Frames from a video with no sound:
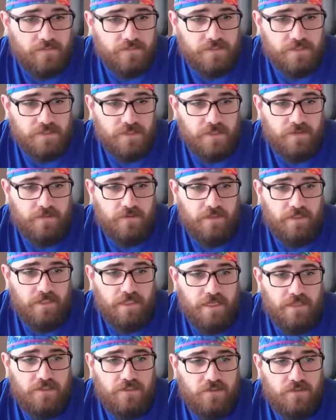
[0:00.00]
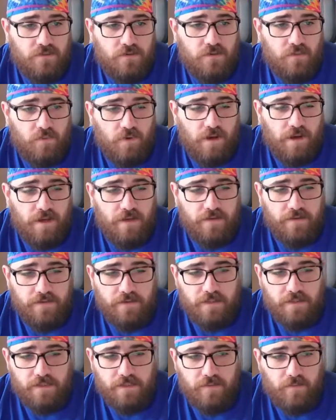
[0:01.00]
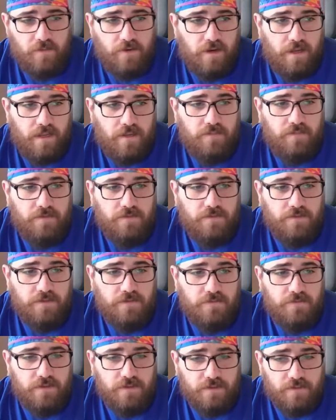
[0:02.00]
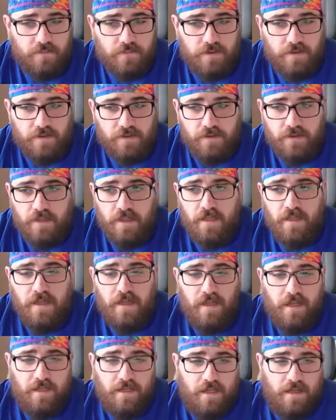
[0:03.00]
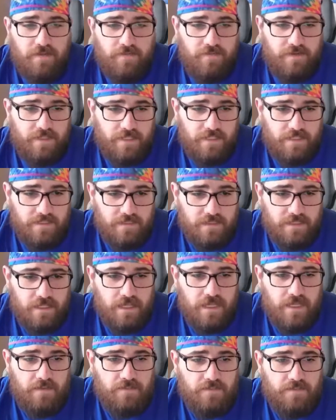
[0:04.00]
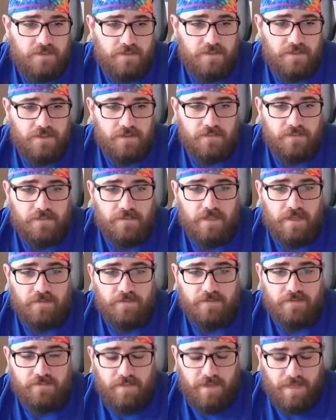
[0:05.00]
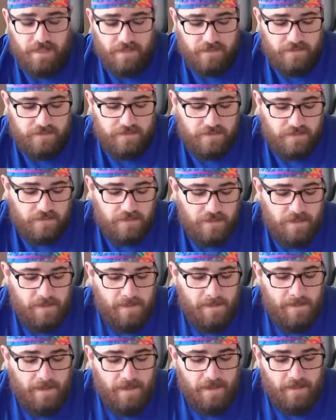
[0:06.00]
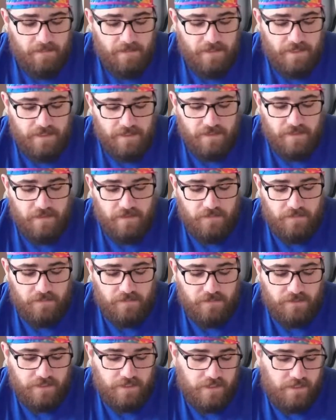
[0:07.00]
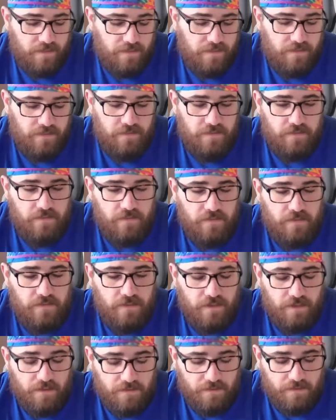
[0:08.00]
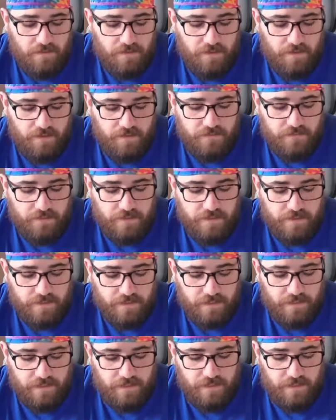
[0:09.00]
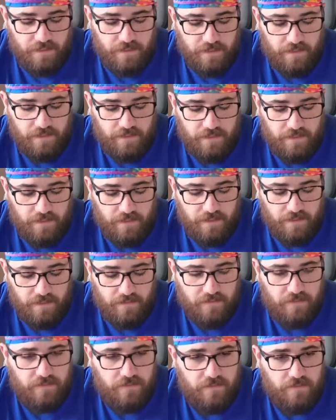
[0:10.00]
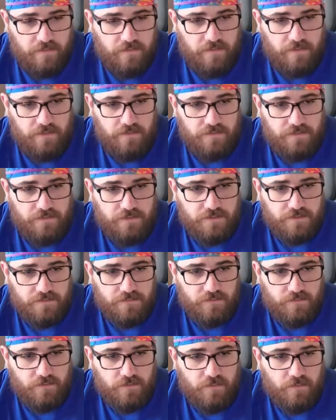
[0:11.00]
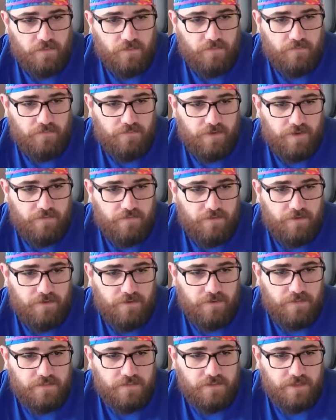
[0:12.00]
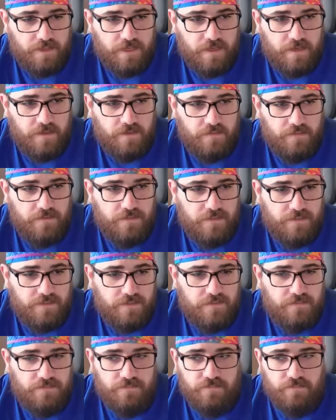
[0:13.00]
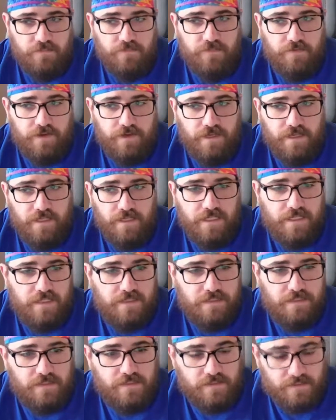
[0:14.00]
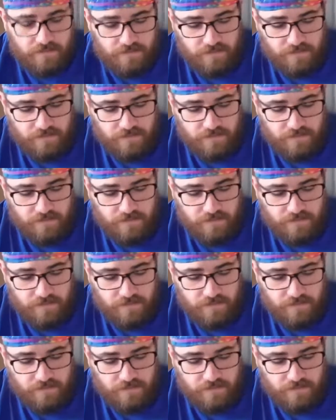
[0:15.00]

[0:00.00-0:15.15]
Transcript: So in that short while that they were able to run the ball and have a decent game script that was balanced, they did almost get 100 yards rushing, and they got close to 4.5 yards per carry, which is very decent.